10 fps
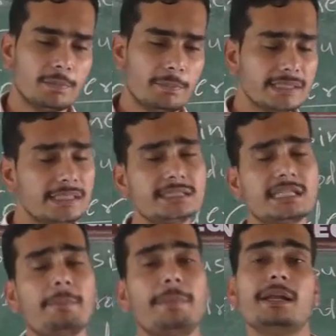best
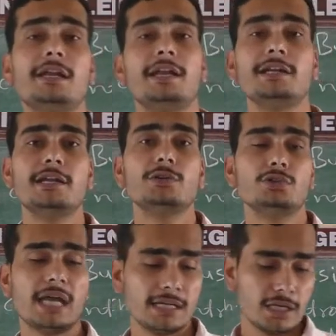example relating
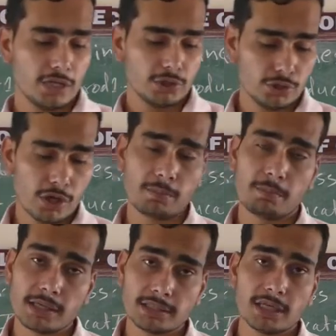to that, your
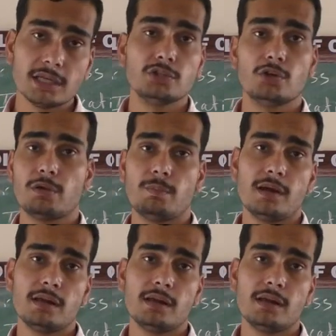mother, your